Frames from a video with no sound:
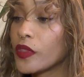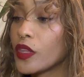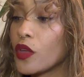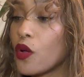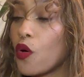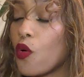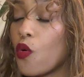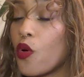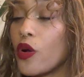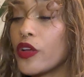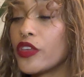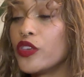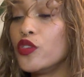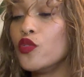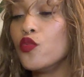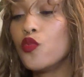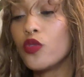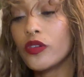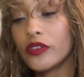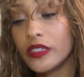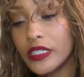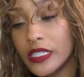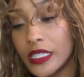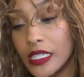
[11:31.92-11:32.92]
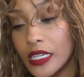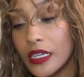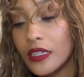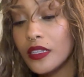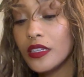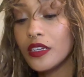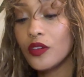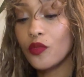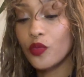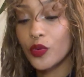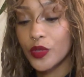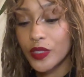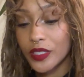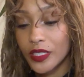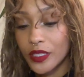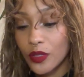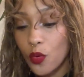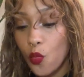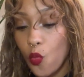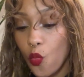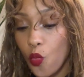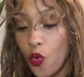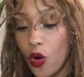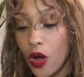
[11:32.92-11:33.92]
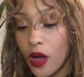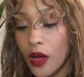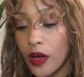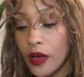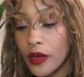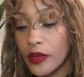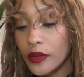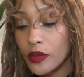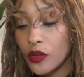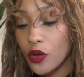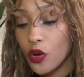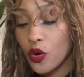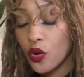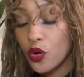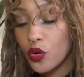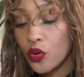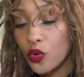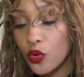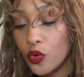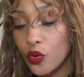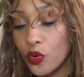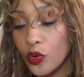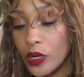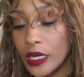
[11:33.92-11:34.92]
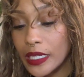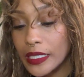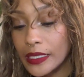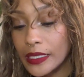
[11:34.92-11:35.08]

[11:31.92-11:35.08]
or you were dealing with someone who